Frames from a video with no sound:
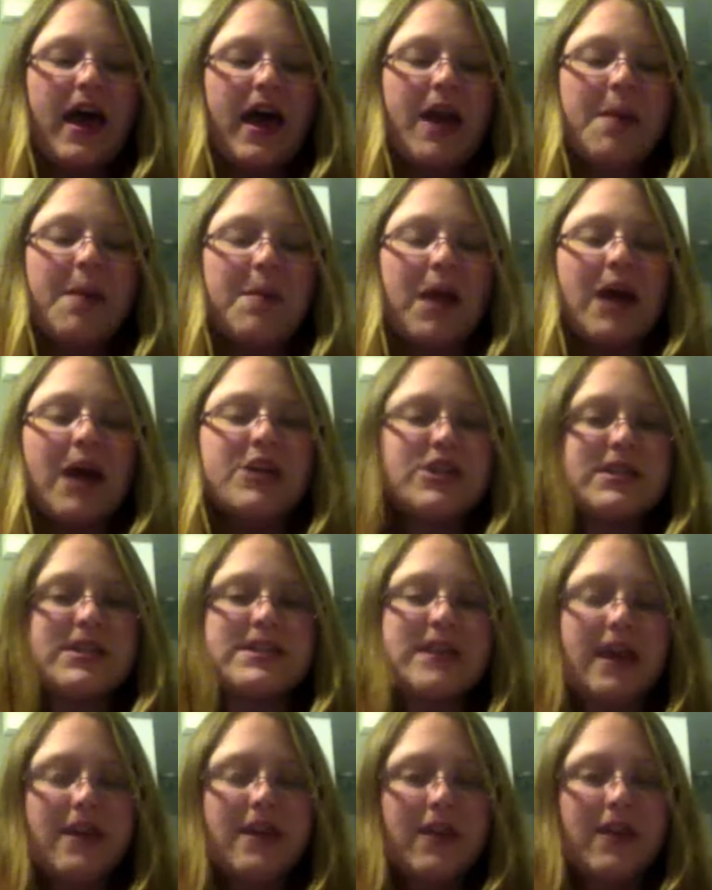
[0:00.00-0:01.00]
And I'm not
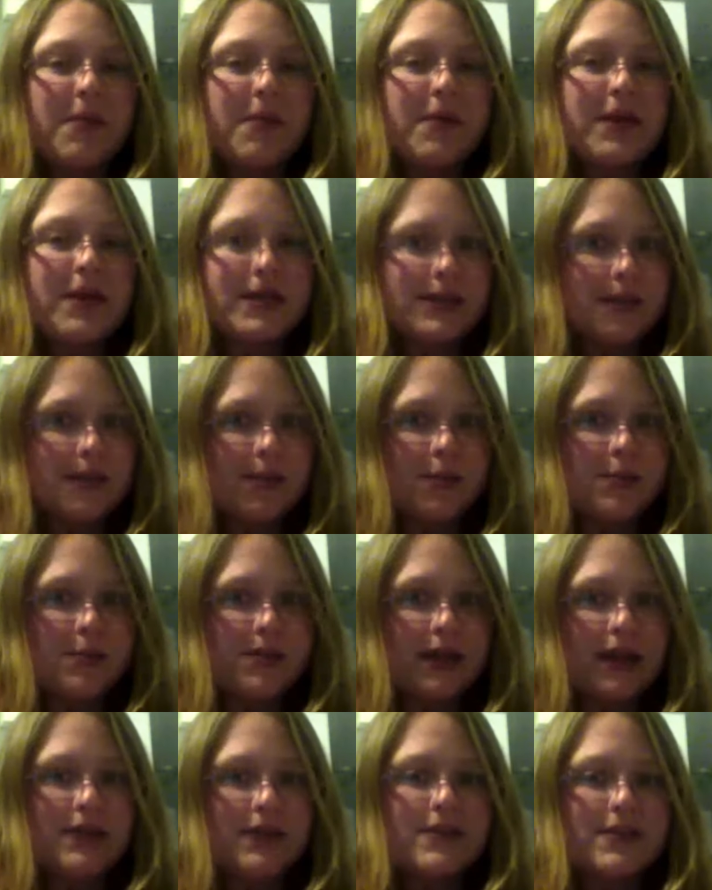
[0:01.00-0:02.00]
just saying that because I'm
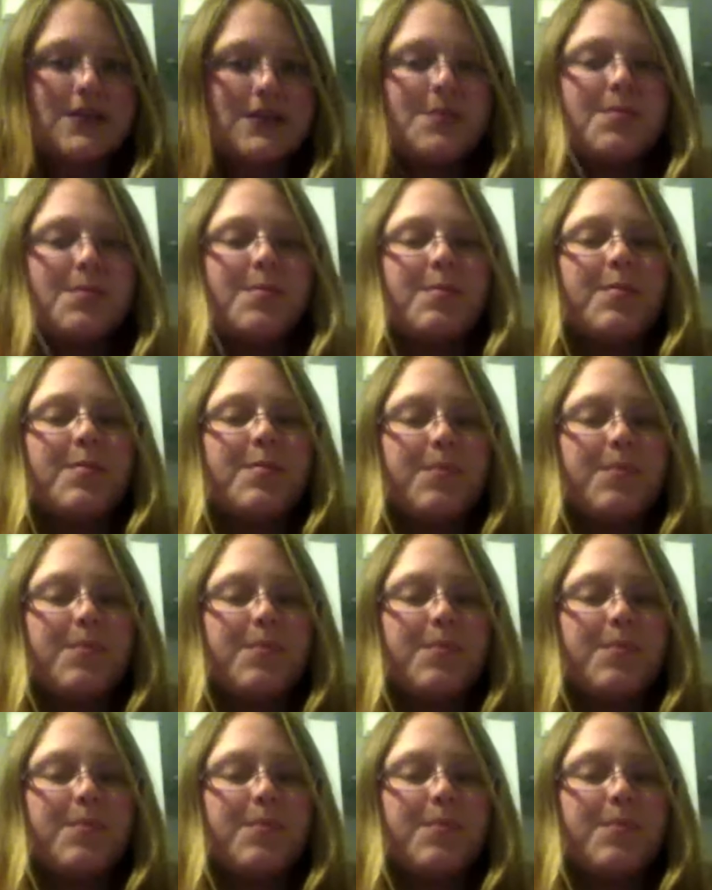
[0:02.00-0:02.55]
obsessed,